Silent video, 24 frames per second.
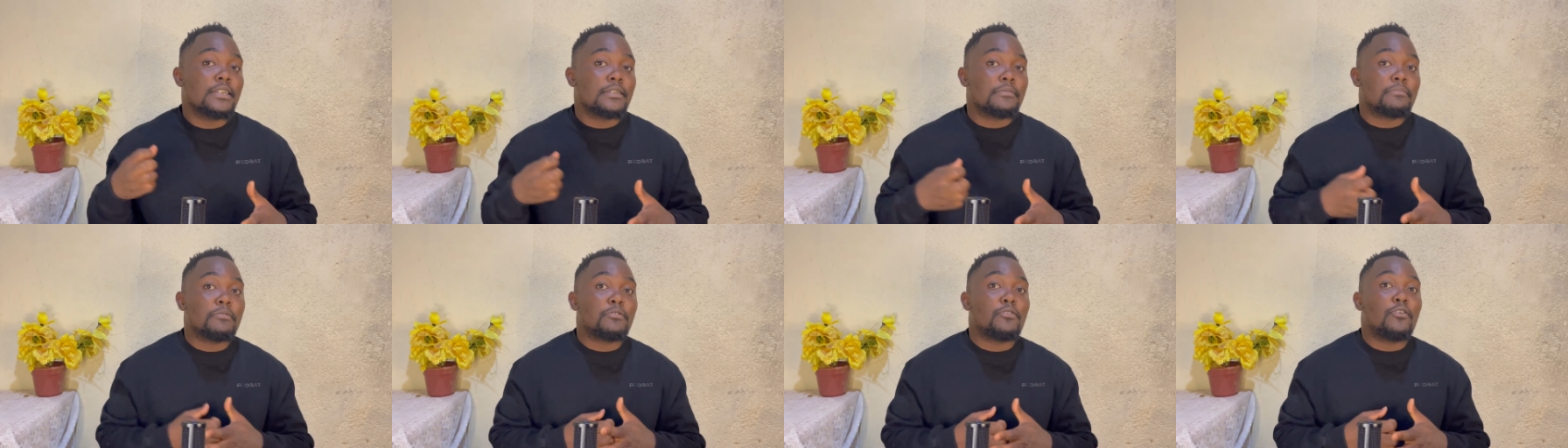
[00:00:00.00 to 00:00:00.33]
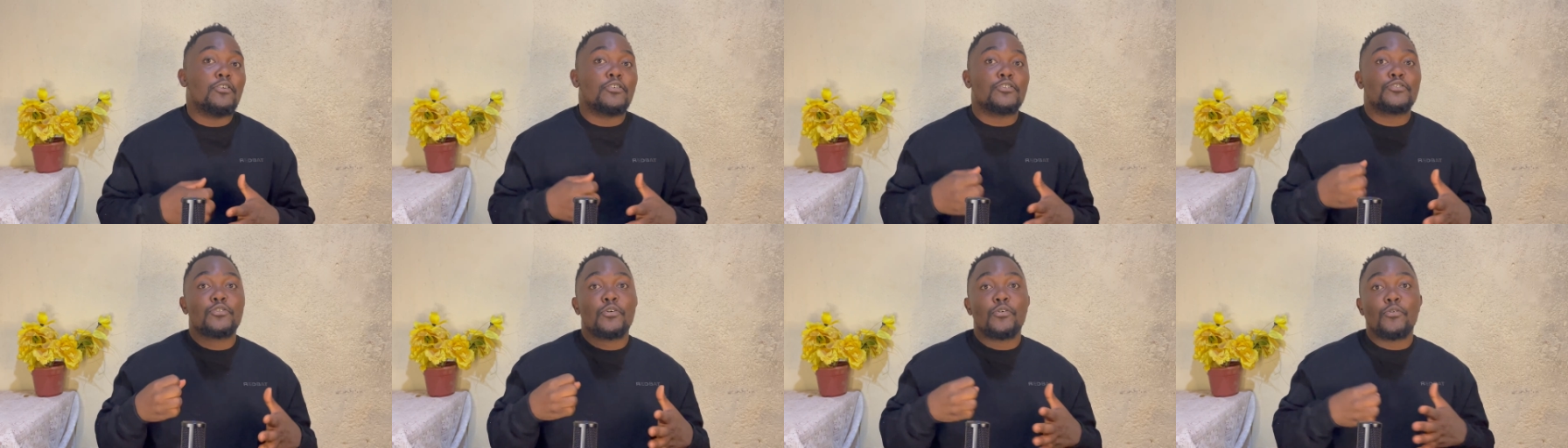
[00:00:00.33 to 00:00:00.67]
just
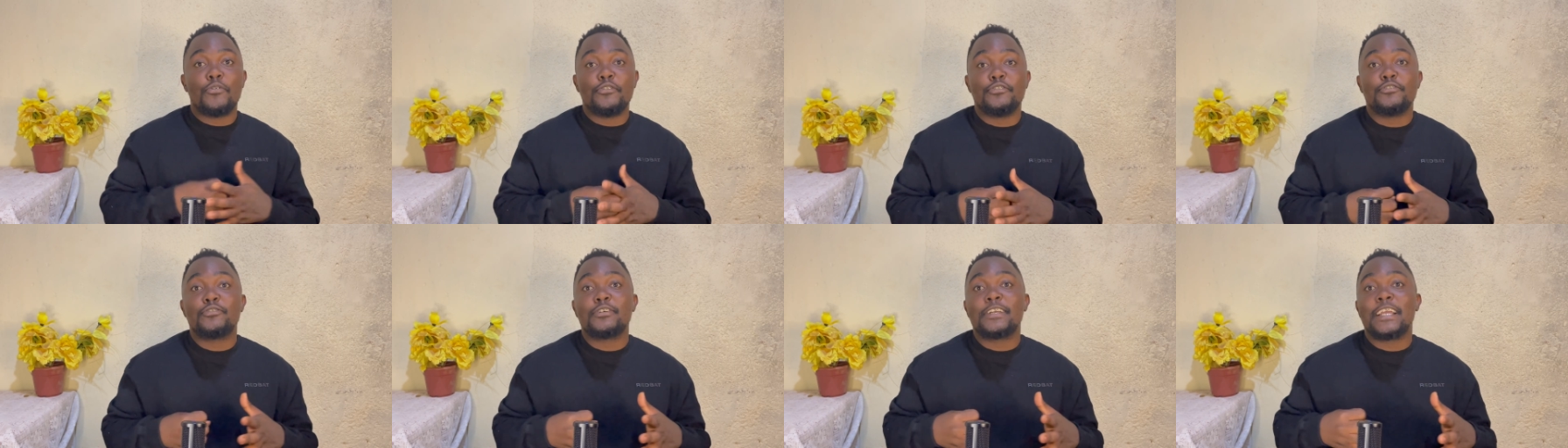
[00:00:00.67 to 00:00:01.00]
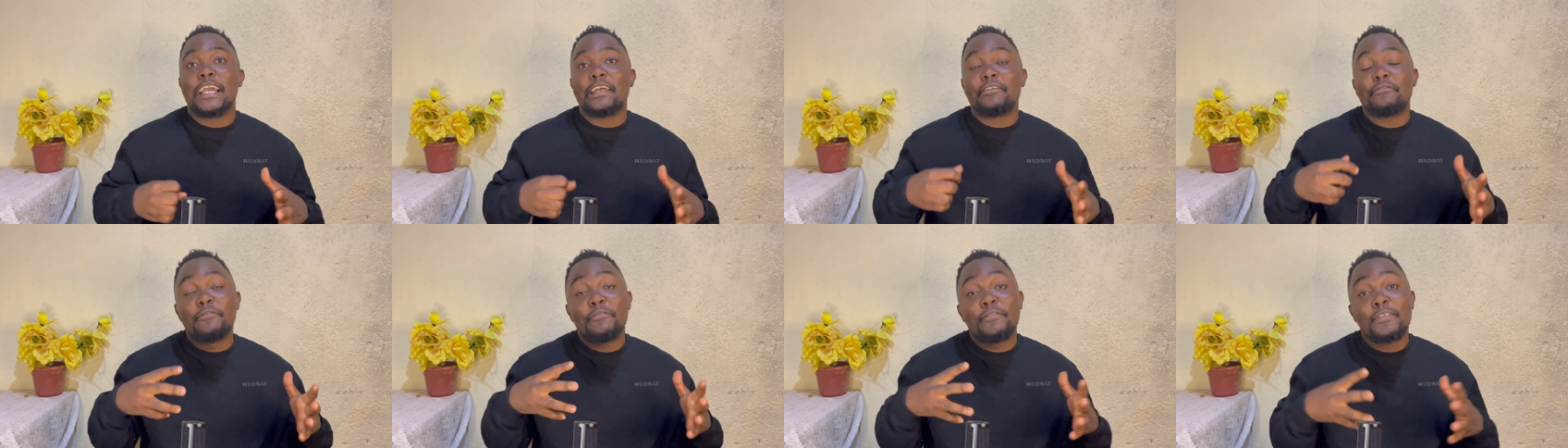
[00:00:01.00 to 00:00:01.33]
because you're going
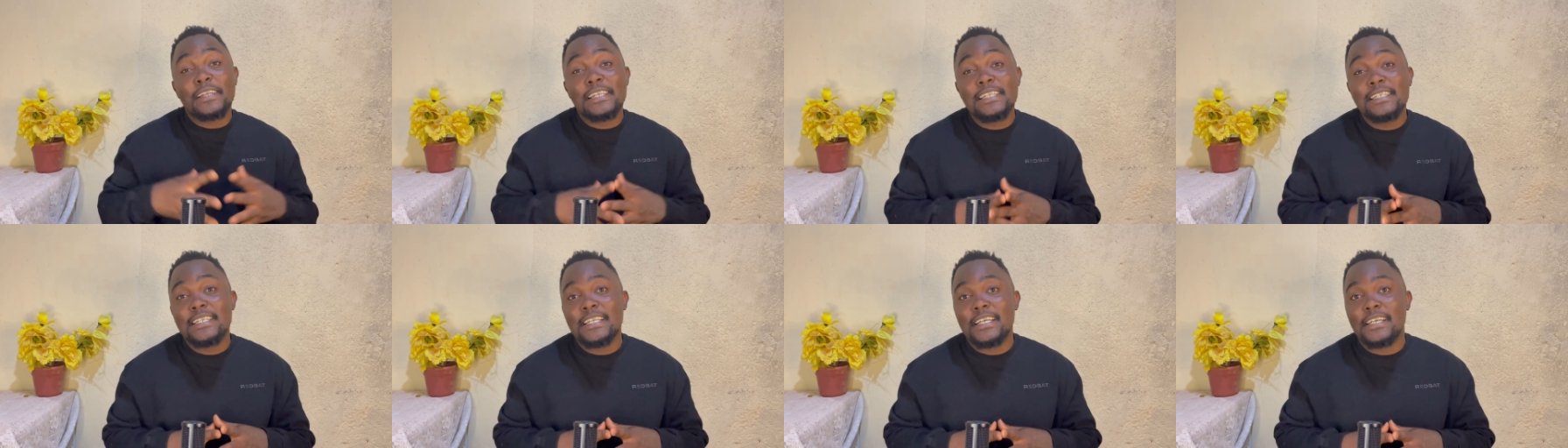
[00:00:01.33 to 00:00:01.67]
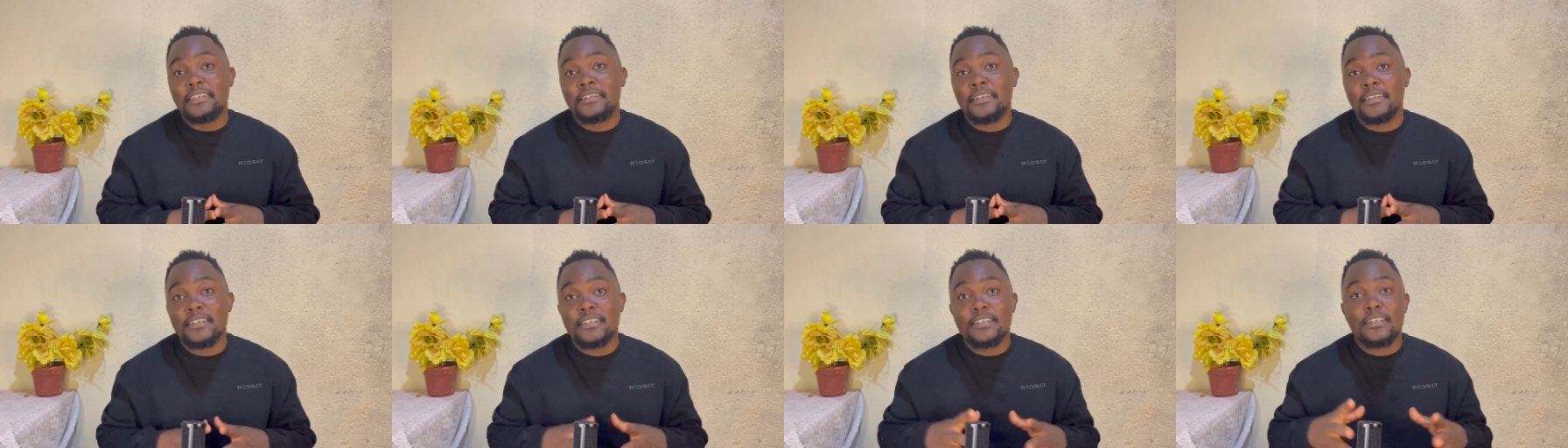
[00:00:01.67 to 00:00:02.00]
to get free
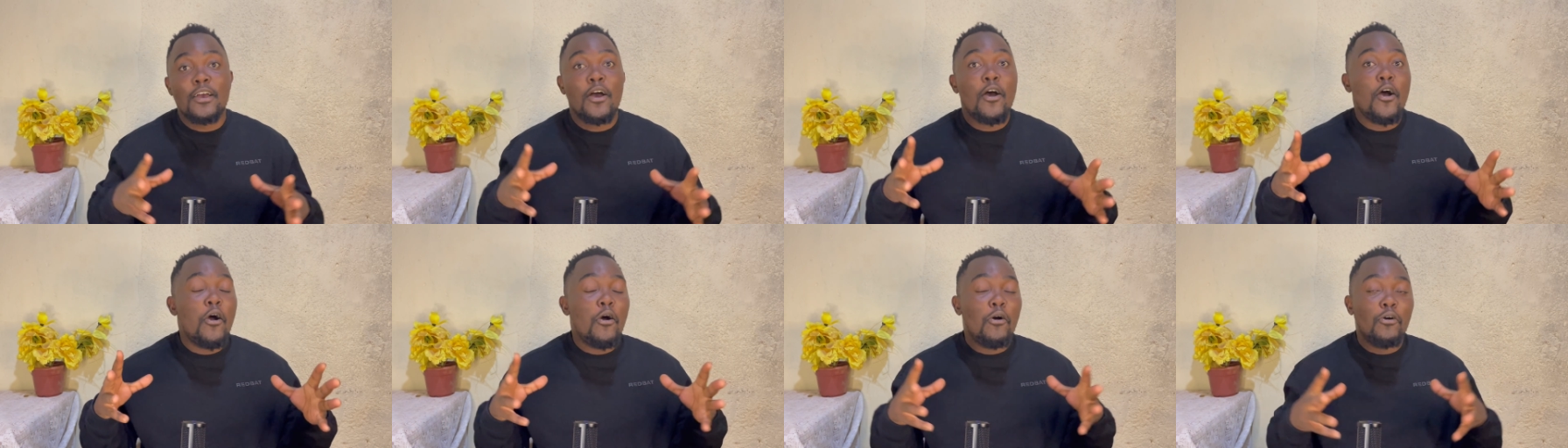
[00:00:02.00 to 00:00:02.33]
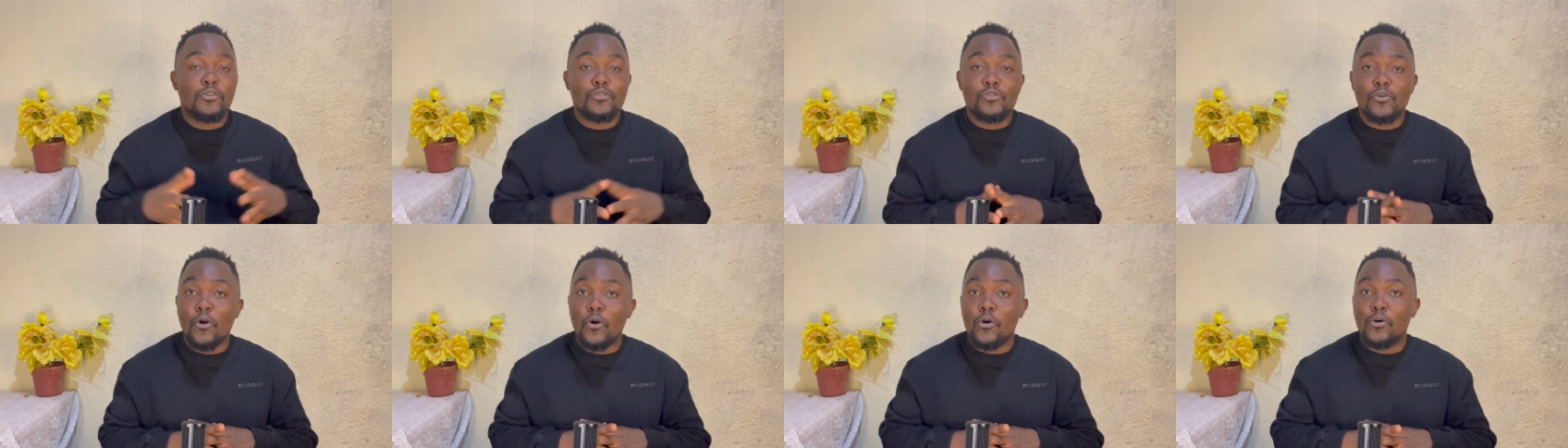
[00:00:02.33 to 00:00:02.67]
signals
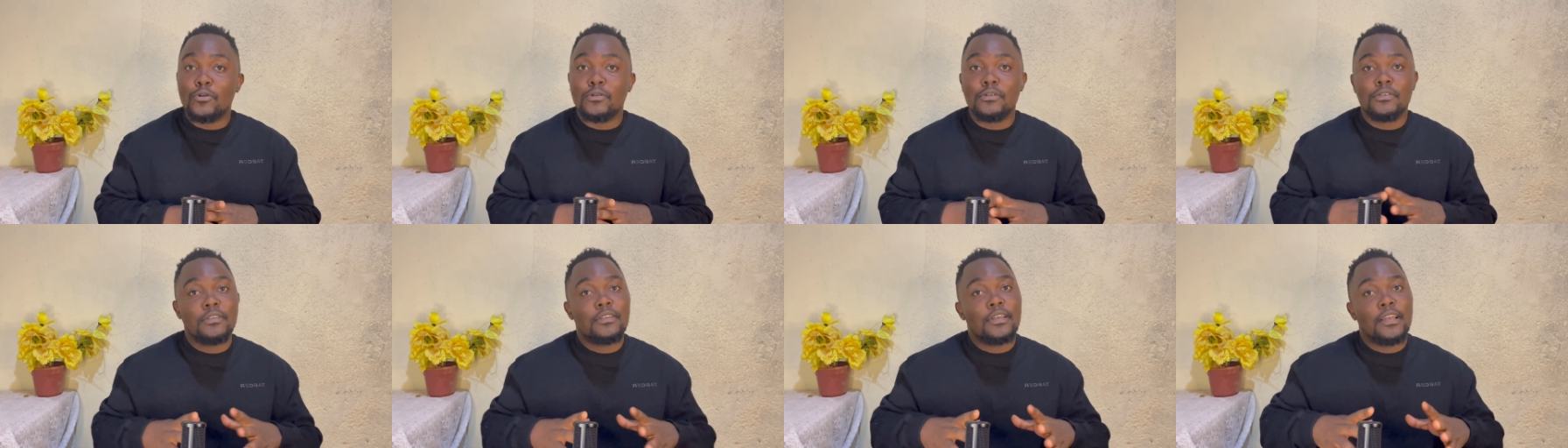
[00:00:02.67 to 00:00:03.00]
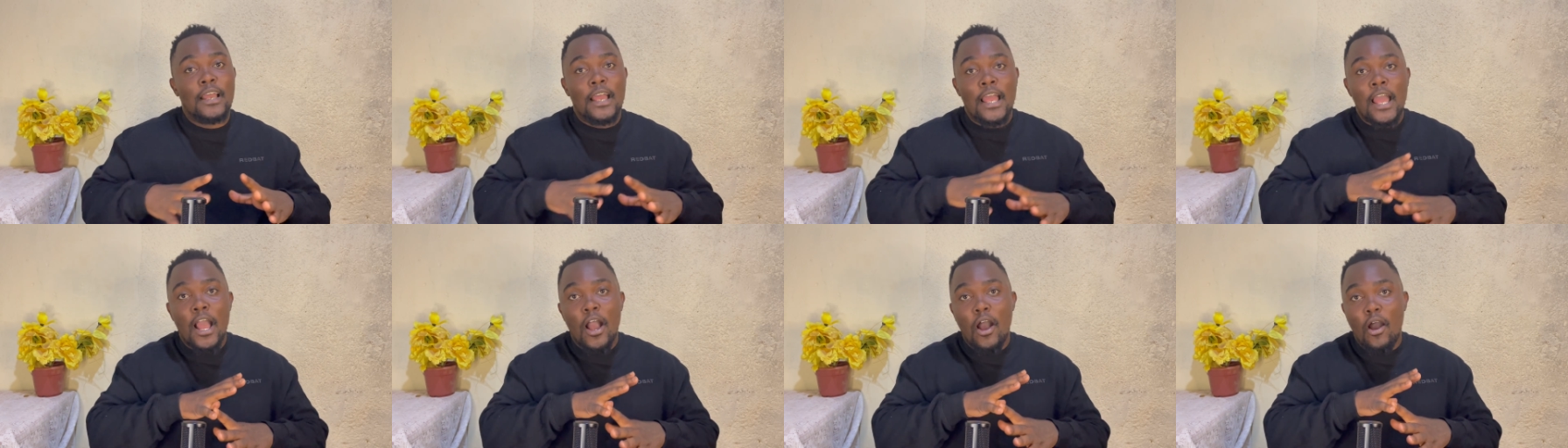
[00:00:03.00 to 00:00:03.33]
on
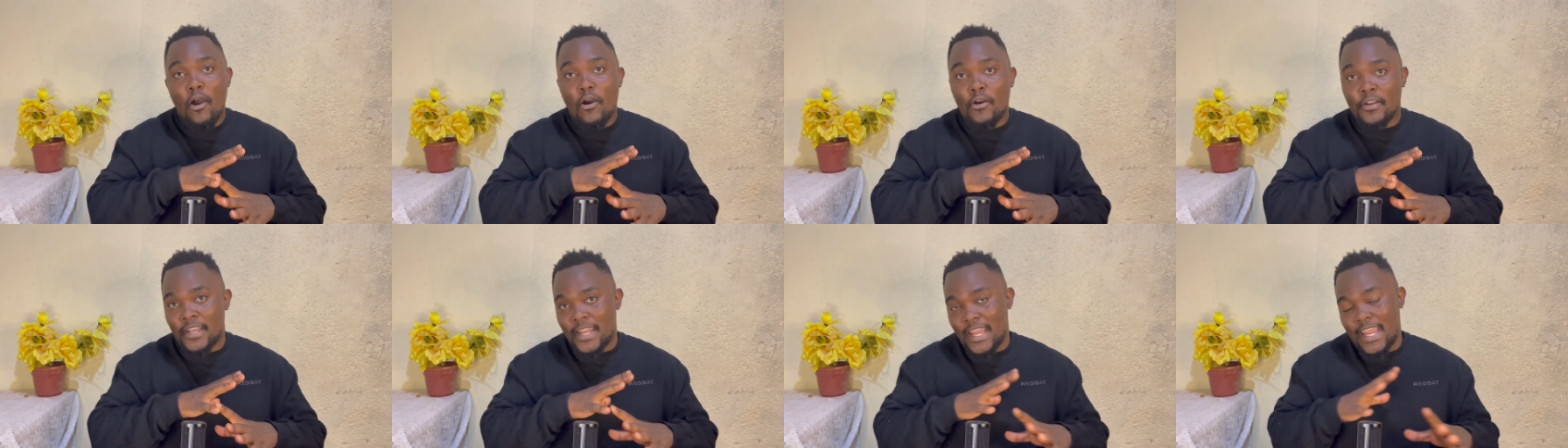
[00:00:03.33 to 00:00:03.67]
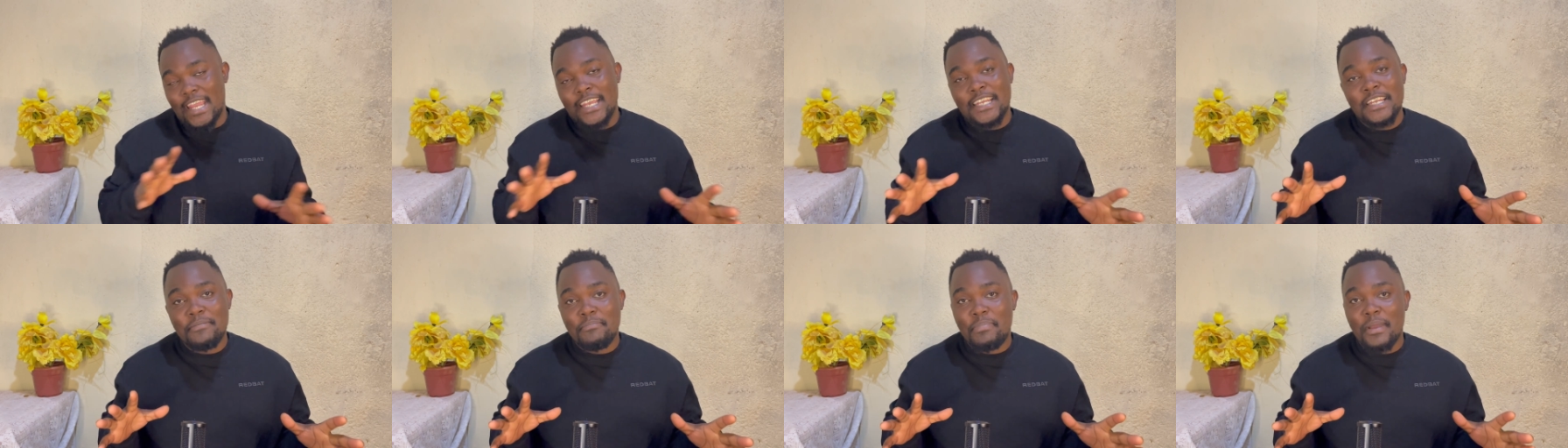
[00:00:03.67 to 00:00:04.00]
gold,
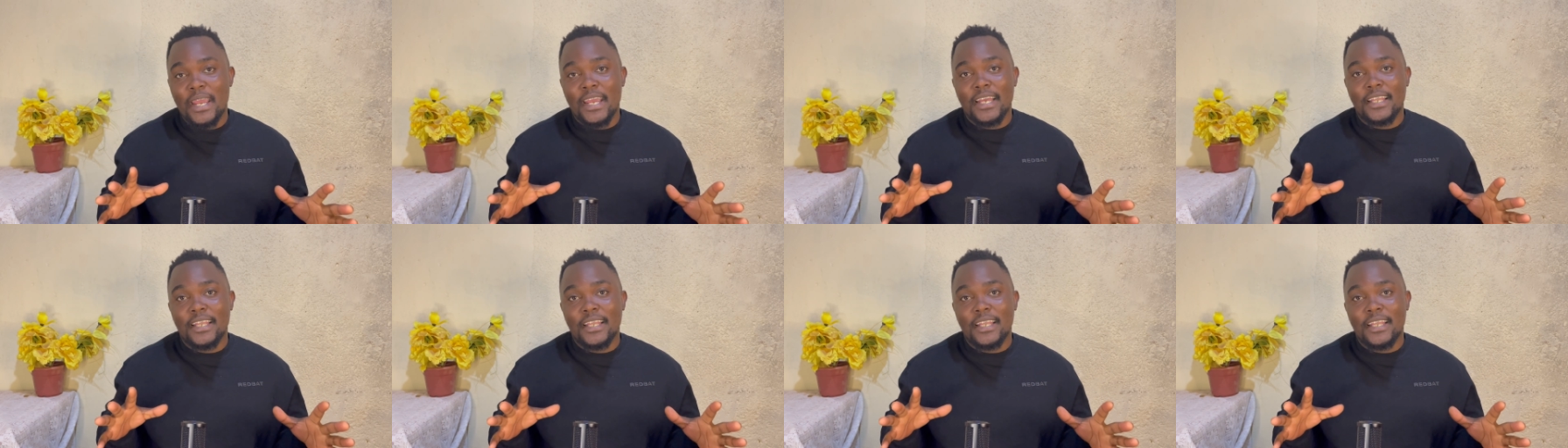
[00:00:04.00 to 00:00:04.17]
on any